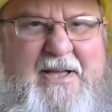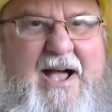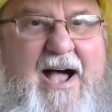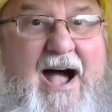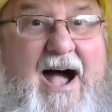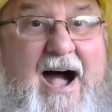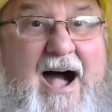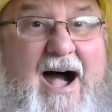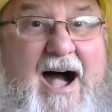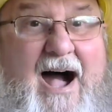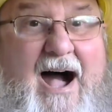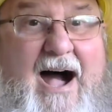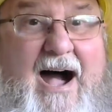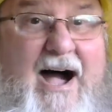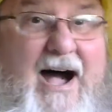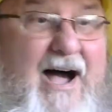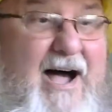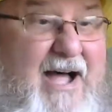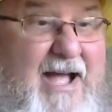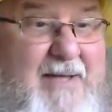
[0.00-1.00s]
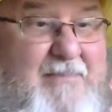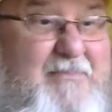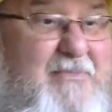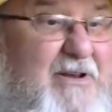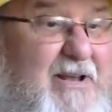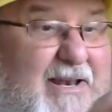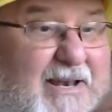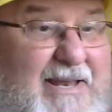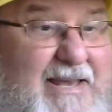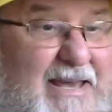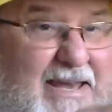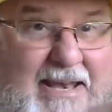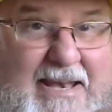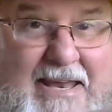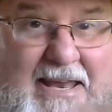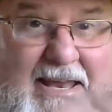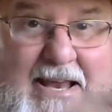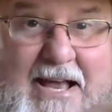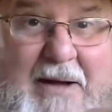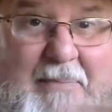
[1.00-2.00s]
I'm
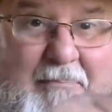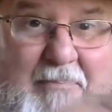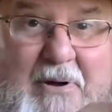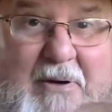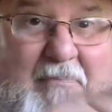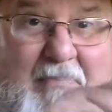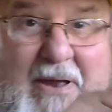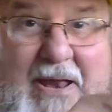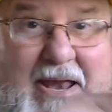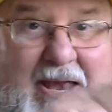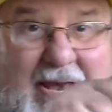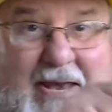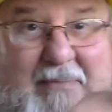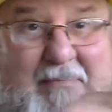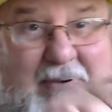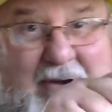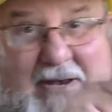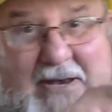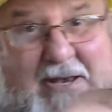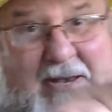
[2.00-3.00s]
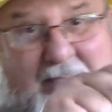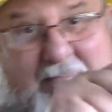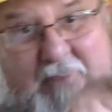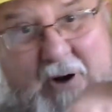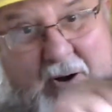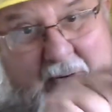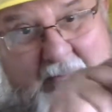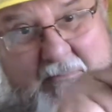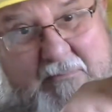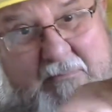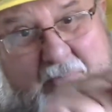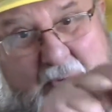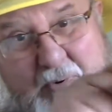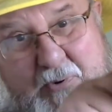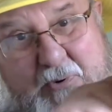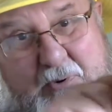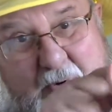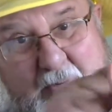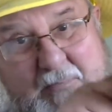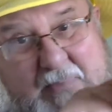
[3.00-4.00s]
cleaning up a baby
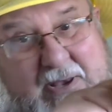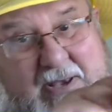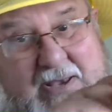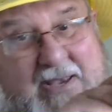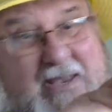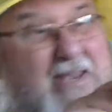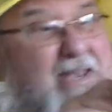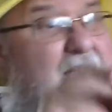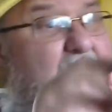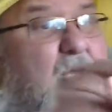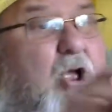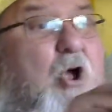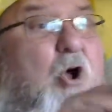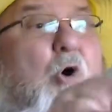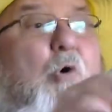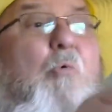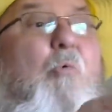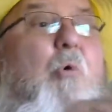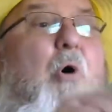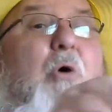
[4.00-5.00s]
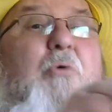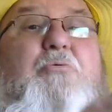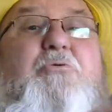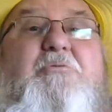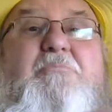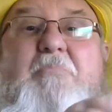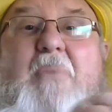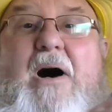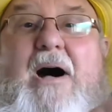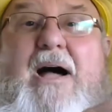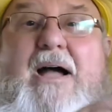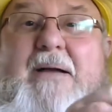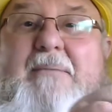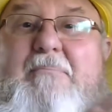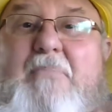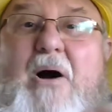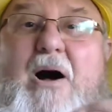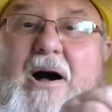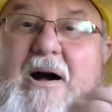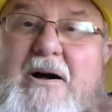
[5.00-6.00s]
bumblebee. Won't my
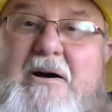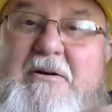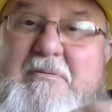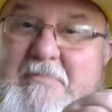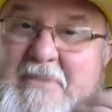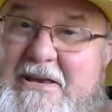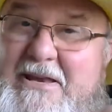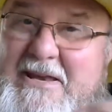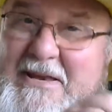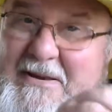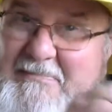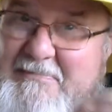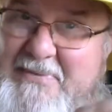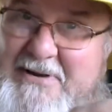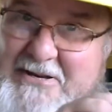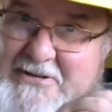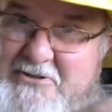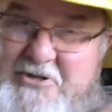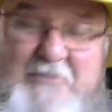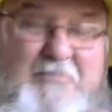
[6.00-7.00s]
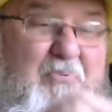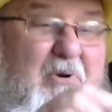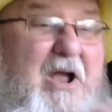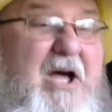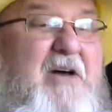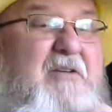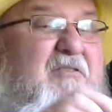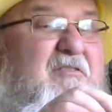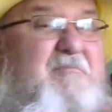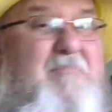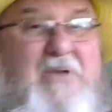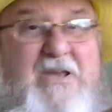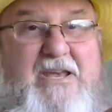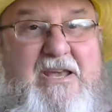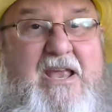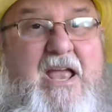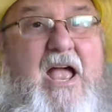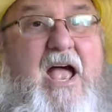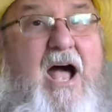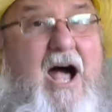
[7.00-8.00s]
mommy be so proud of
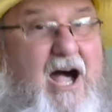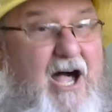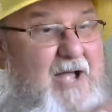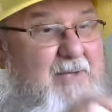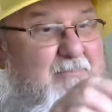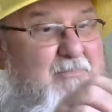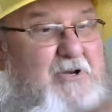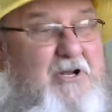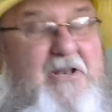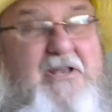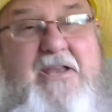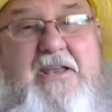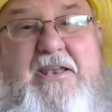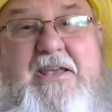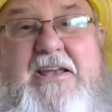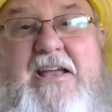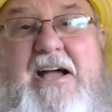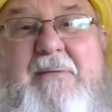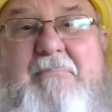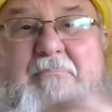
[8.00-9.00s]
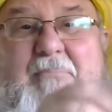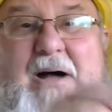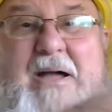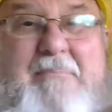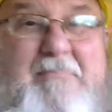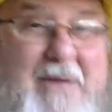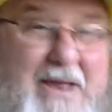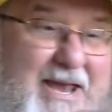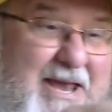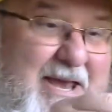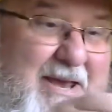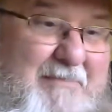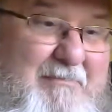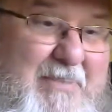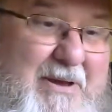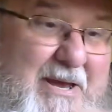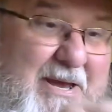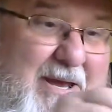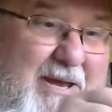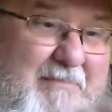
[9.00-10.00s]
me? I'm cleaning up my
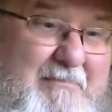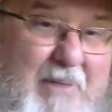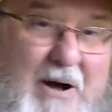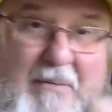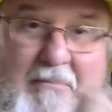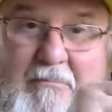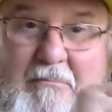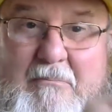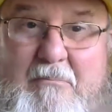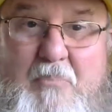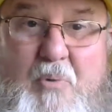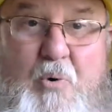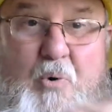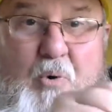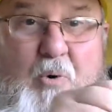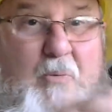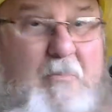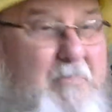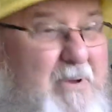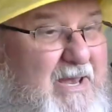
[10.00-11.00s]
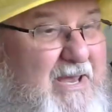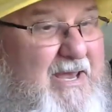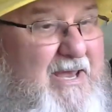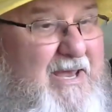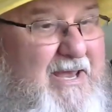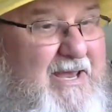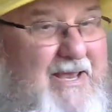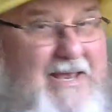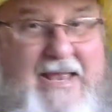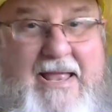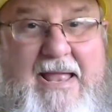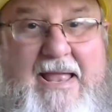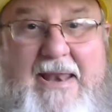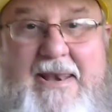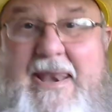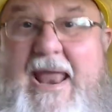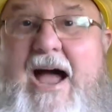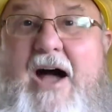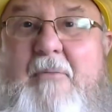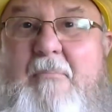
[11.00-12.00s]
baby bumblebee.
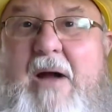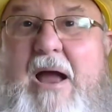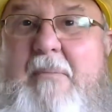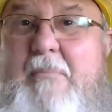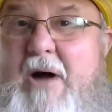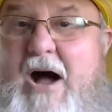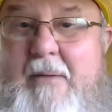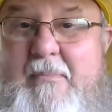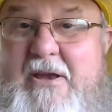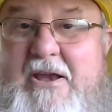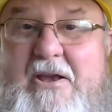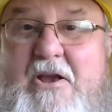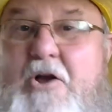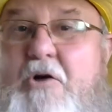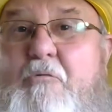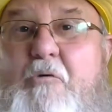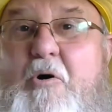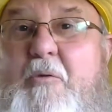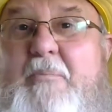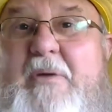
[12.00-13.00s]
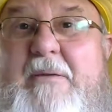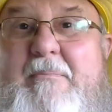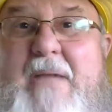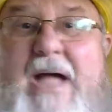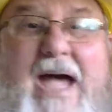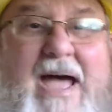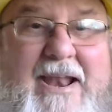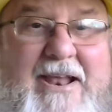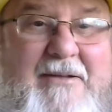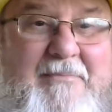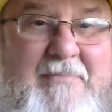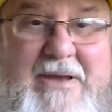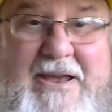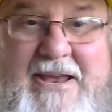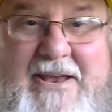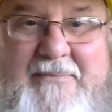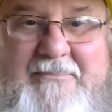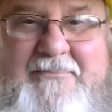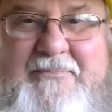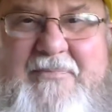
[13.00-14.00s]
Now my mommy won't be mad at me.